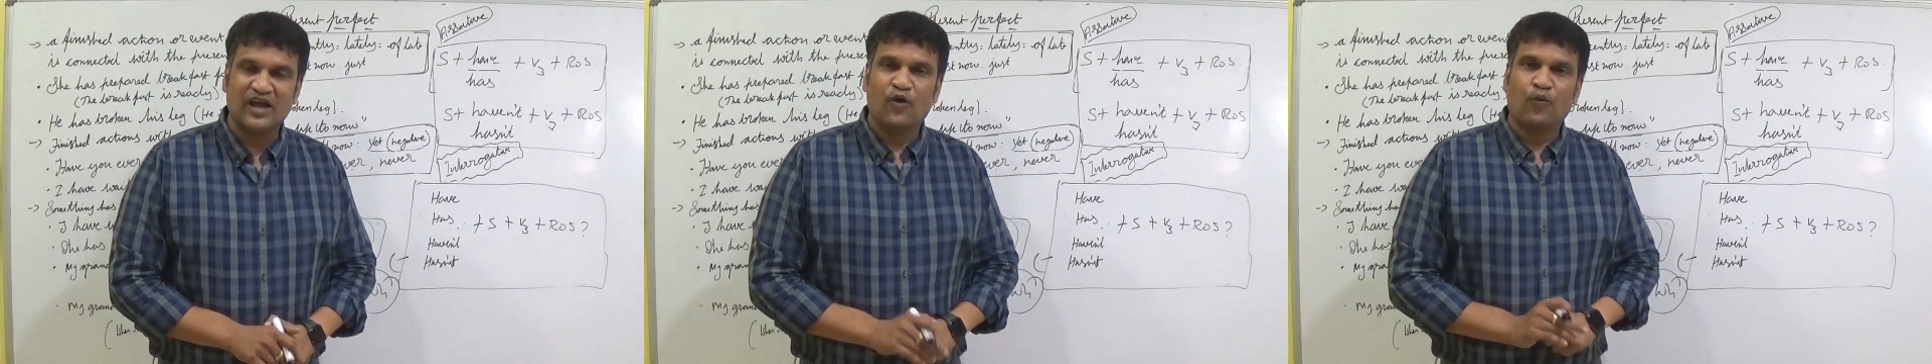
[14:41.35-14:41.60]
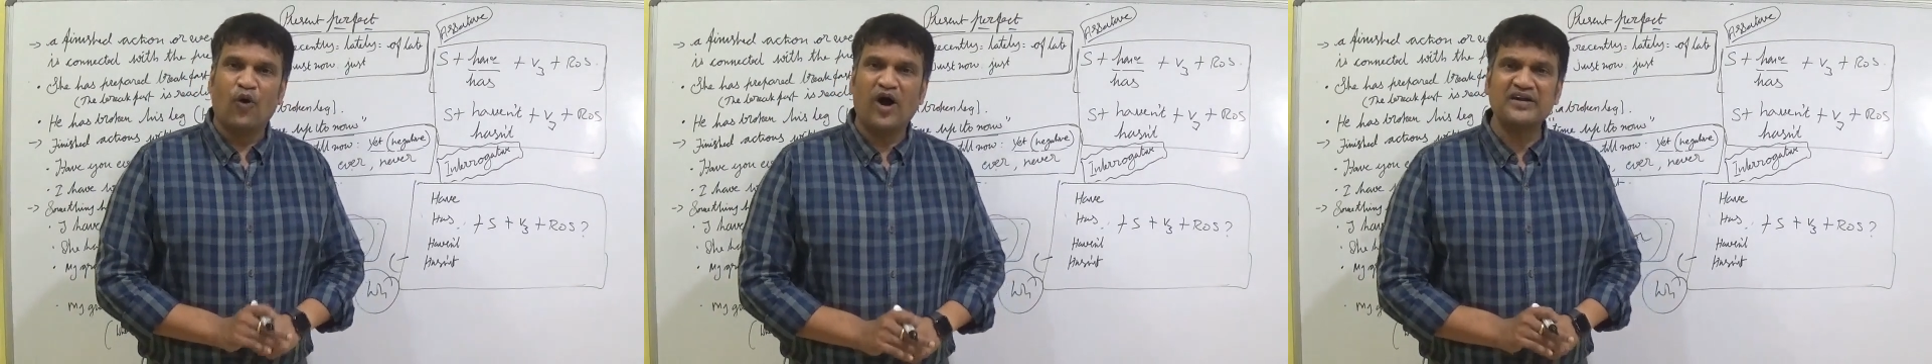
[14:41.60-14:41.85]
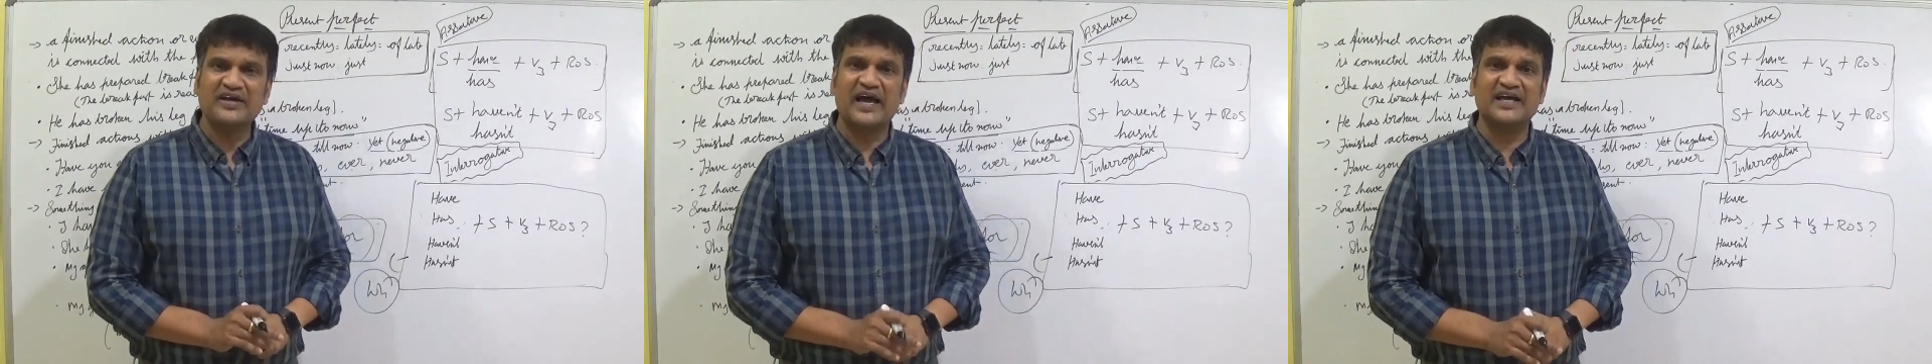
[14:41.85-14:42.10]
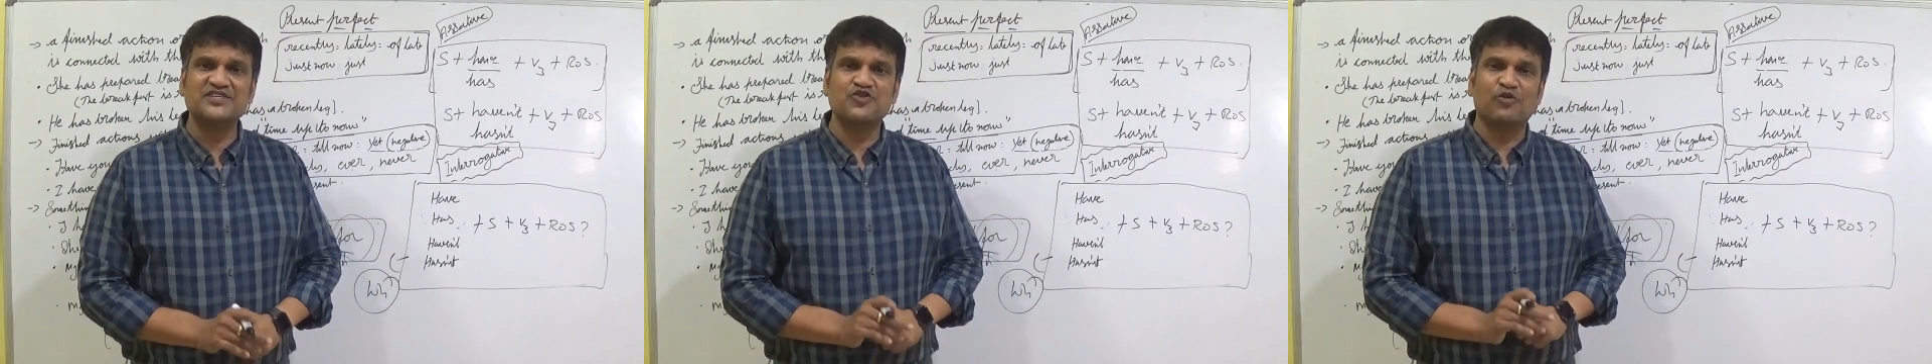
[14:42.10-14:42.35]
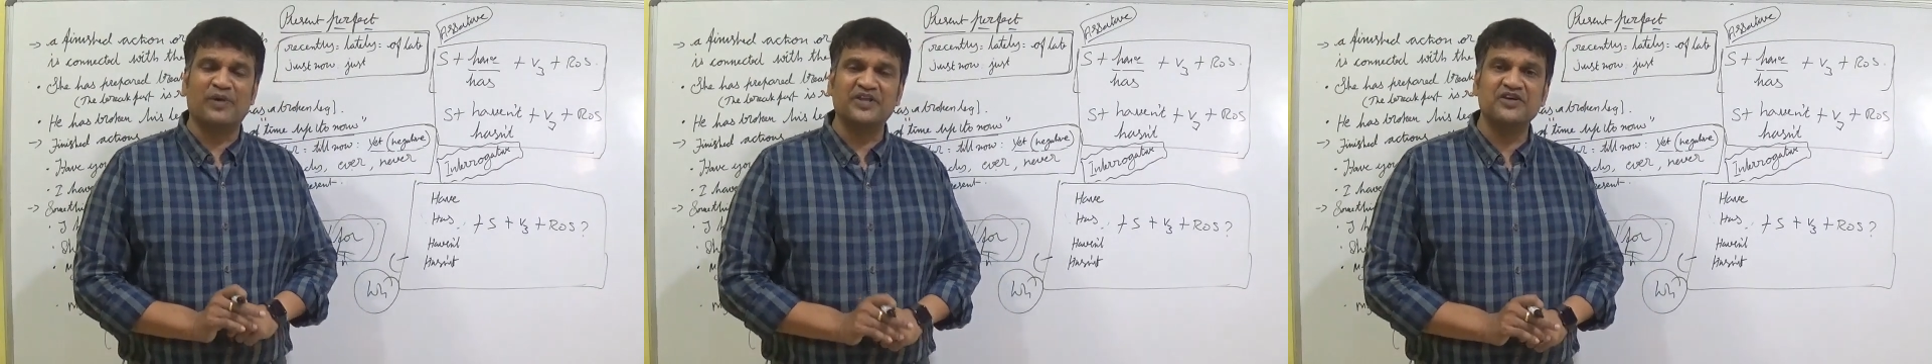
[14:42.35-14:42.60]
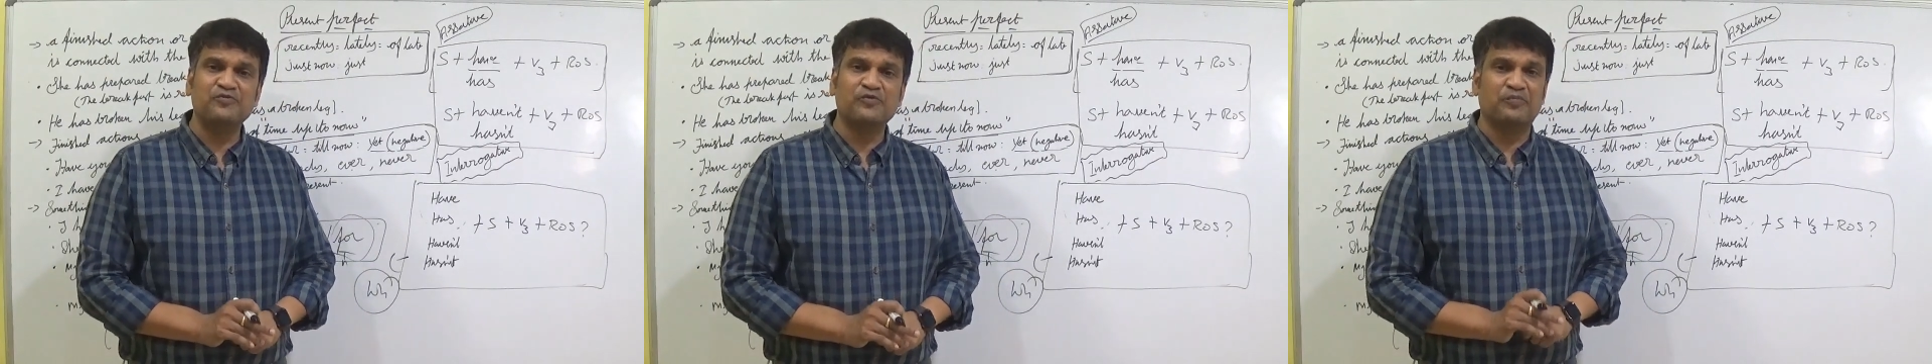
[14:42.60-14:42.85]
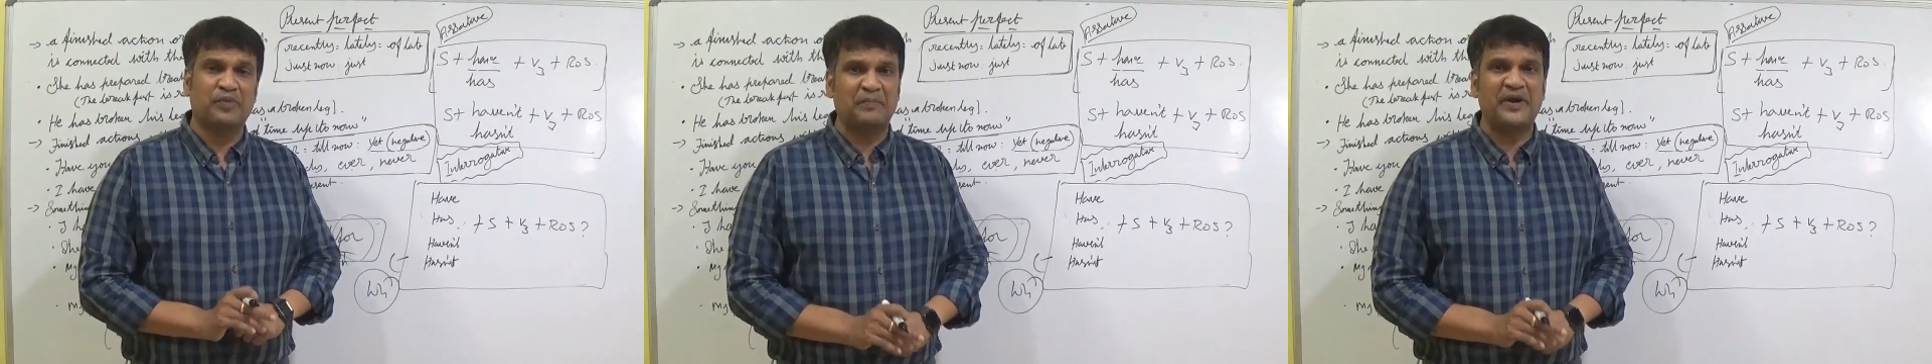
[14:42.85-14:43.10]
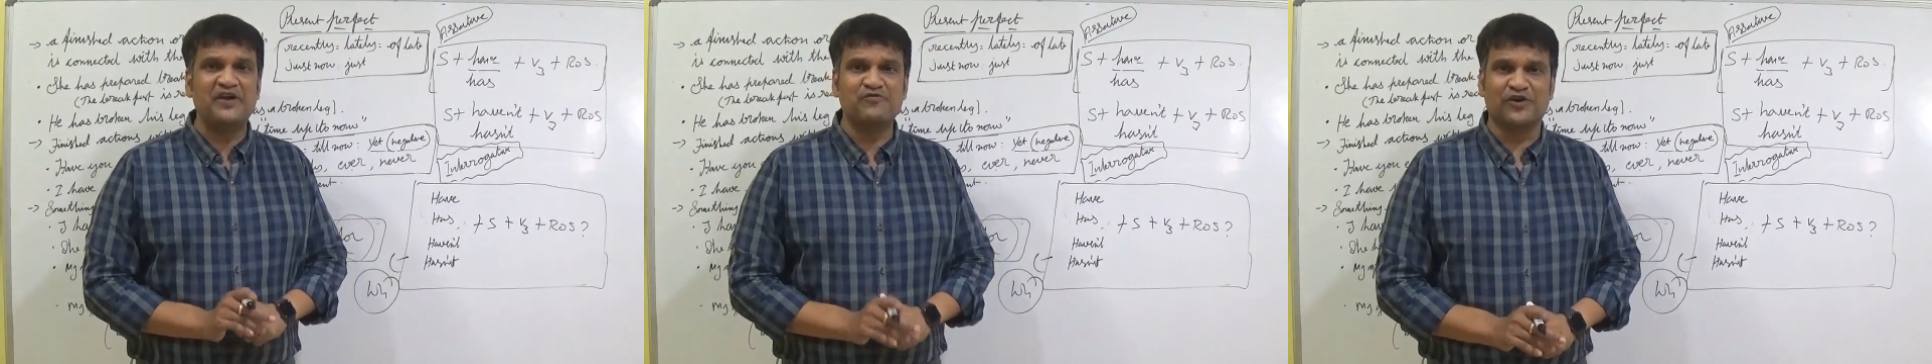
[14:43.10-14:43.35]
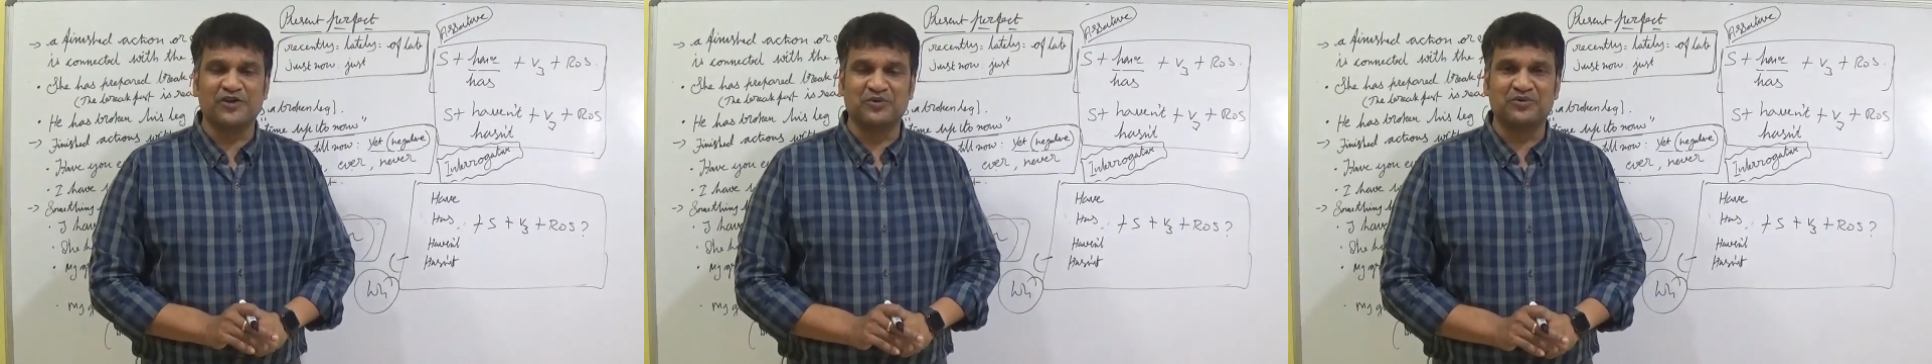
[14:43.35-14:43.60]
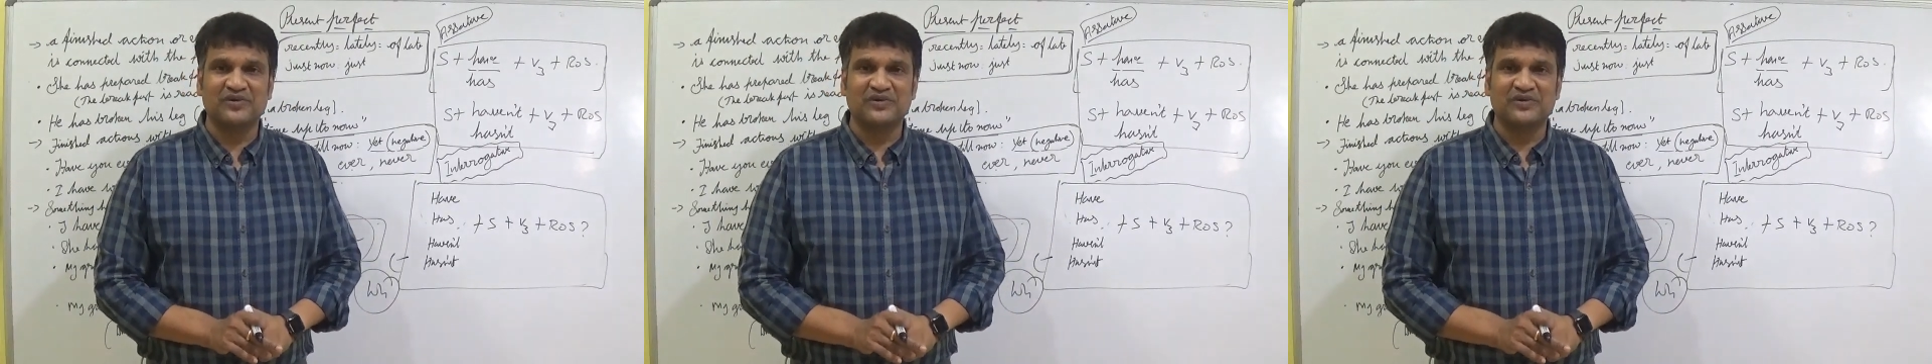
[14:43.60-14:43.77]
What has your mother prepared for you